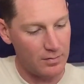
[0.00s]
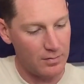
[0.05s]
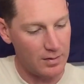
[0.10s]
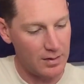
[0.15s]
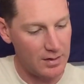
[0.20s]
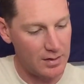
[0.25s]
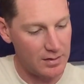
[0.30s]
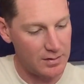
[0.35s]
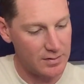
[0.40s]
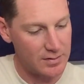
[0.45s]

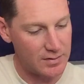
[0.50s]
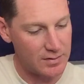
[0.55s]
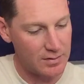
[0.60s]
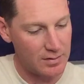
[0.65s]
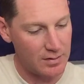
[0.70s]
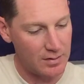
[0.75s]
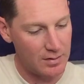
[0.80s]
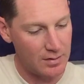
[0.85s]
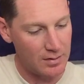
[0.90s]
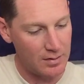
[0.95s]
is
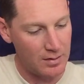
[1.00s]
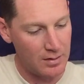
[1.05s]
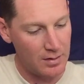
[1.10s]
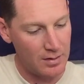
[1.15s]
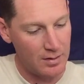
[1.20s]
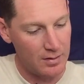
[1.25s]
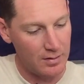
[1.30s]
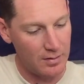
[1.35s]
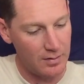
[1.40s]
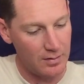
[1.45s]

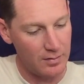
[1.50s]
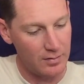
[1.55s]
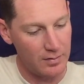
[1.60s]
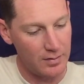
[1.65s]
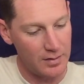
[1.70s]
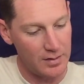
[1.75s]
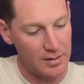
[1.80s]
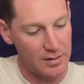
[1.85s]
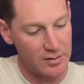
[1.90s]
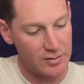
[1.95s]

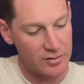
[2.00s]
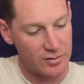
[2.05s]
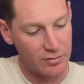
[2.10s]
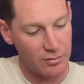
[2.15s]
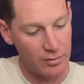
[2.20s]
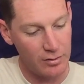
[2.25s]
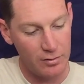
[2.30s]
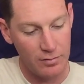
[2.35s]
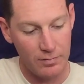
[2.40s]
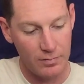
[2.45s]
the
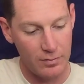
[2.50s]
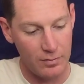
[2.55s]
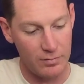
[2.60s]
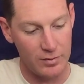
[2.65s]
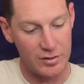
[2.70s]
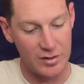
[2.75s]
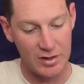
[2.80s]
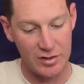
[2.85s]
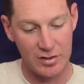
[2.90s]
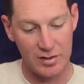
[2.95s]
screw,
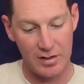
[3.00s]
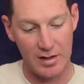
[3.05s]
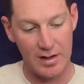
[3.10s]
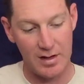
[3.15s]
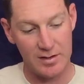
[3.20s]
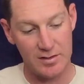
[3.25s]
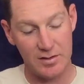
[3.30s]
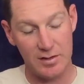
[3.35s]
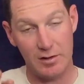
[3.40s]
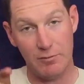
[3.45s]
which actually
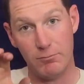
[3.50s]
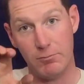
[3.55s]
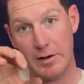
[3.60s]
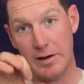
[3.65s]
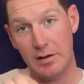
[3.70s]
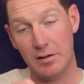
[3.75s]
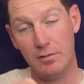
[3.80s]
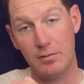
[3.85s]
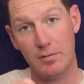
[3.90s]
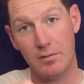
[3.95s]
has the
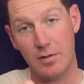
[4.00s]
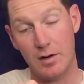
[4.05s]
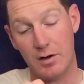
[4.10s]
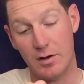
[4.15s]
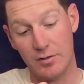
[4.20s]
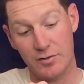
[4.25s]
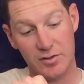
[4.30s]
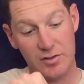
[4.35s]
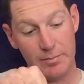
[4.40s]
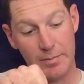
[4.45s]
ring that
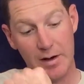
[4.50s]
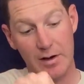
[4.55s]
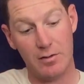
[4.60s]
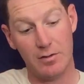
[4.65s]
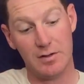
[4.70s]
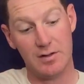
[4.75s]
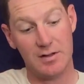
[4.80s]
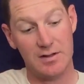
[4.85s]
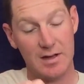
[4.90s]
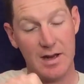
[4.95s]
holds the
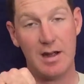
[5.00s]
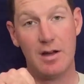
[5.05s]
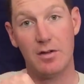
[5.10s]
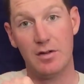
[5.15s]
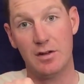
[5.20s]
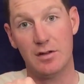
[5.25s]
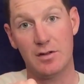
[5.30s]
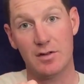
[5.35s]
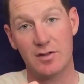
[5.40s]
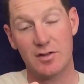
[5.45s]
barrel down
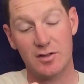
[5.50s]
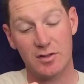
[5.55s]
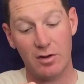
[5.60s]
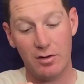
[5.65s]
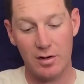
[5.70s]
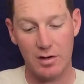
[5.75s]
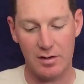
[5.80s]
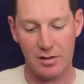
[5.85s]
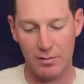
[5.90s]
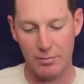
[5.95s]
into the
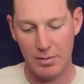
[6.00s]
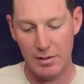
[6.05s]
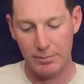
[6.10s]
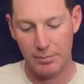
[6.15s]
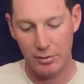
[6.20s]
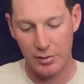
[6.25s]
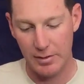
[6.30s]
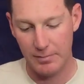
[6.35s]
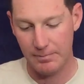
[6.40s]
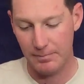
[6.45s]
stock at the
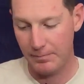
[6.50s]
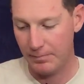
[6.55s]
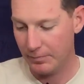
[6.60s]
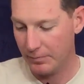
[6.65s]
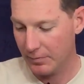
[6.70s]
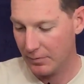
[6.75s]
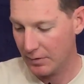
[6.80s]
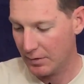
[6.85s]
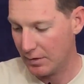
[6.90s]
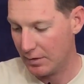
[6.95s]
midpoint,
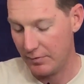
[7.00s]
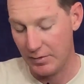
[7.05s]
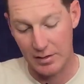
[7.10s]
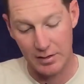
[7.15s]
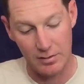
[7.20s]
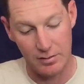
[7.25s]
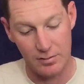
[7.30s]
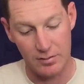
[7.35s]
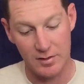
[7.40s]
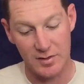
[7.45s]
giving
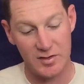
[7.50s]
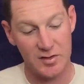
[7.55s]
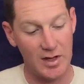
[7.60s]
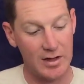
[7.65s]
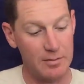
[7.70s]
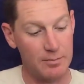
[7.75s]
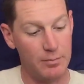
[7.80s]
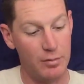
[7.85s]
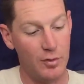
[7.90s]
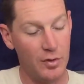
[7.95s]
you the
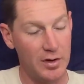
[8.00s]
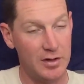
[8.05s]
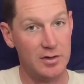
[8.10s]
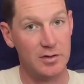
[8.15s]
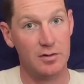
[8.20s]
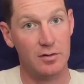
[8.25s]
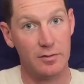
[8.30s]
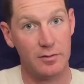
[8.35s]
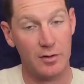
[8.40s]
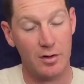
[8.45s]
second point
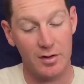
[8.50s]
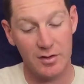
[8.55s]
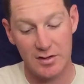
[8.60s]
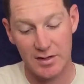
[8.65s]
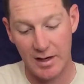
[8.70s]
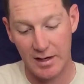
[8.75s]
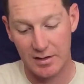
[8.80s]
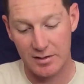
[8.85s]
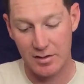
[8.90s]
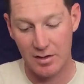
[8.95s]
of
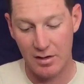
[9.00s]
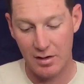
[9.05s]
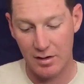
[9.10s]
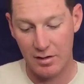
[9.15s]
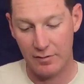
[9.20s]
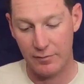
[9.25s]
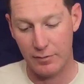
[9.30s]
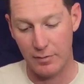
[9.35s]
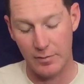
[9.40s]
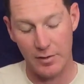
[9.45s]
contact
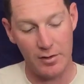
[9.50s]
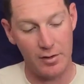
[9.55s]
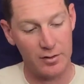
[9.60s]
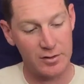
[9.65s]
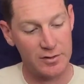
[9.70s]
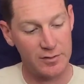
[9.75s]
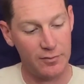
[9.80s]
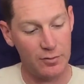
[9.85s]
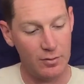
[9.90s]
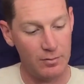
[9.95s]
from the
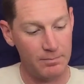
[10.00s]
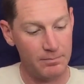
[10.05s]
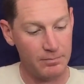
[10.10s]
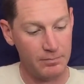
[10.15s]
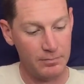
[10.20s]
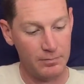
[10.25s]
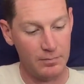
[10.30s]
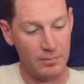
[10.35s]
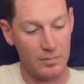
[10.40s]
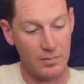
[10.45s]
Knox form.
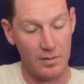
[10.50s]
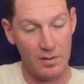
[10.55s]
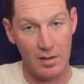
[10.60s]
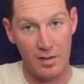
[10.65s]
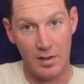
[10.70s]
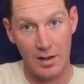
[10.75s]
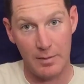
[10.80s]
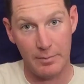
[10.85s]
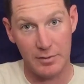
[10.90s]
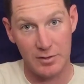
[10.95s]

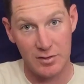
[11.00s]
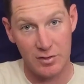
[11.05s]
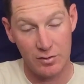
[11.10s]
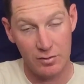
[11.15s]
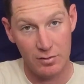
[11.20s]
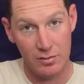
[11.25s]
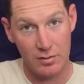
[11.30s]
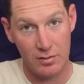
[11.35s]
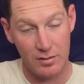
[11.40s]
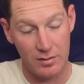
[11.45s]
Number
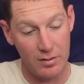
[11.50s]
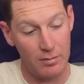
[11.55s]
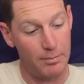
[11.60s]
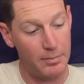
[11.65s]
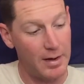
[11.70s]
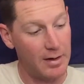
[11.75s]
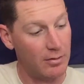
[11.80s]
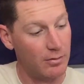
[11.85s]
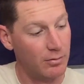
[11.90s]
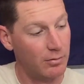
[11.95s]
2, the
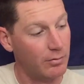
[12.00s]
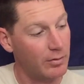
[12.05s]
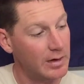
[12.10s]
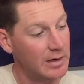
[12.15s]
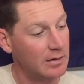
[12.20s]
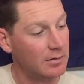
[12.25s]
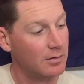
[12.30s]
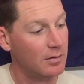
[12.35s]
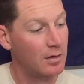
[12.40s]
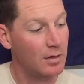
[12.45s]
barrel
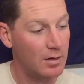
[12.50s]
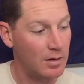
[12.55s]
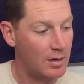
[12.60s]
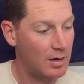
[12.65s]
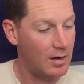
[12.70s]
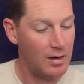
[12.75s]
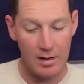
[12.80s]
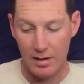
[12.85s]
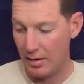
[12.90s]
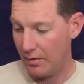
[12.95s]
ring.
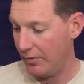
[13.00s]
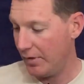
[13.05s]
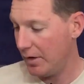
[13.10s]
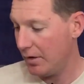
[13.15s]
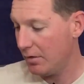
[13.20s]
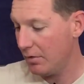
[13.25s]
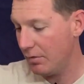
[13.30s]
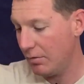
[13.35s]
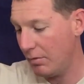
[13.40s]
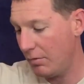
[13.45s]
And
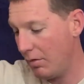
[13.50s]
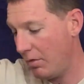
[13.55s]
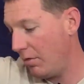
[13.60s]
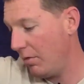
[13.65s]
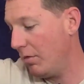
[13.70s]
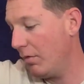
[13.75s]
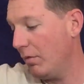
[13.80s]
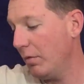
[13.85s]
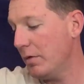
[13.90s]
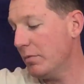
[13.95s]
then
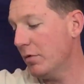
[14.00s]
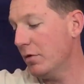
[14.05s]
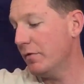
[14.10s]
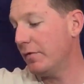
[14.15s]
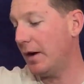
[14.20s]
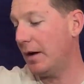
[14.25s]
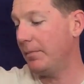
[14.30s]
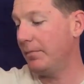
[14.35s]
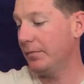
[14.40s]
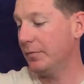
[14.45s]
we move
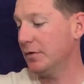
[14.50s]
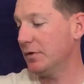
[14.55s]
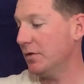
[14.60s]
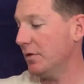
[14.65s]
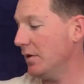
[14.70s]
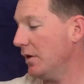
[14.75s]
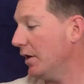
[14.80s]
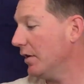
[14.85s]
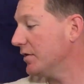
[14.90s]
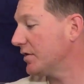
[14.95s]
up to the
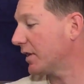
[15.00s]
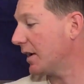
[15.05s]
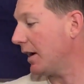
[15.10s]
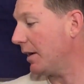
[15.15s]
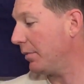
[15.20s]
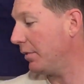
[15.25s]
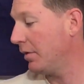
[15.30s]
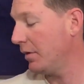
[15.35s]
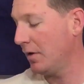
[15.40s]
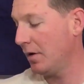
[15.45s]
nose
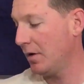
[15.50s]
cap,